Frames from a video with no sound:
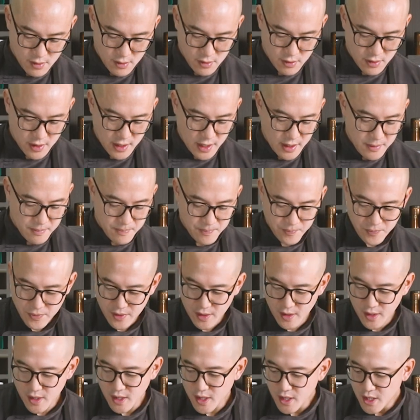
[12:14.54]
Okay?
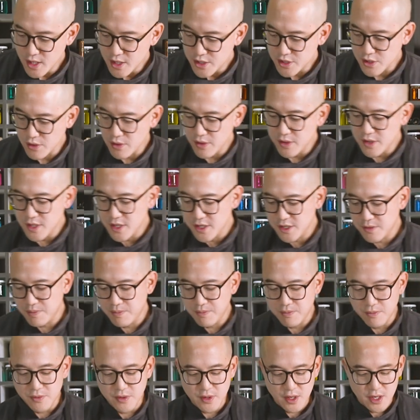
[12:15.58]
So in this
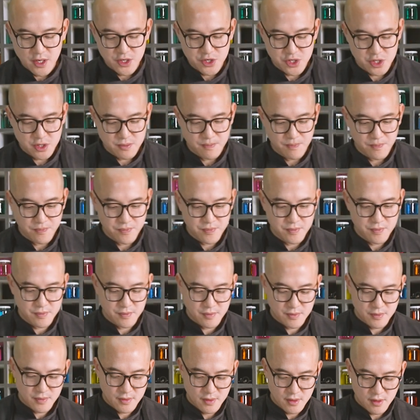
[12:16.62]
dish,
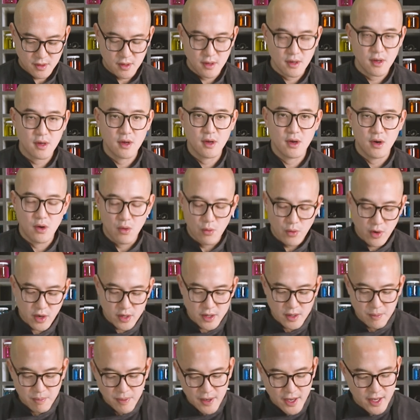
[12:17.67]
we're
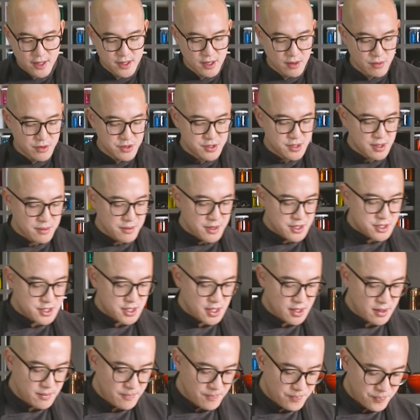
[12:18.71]
gonna plate our
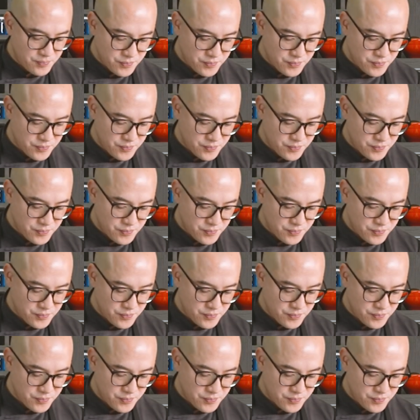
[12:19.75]
ceviche.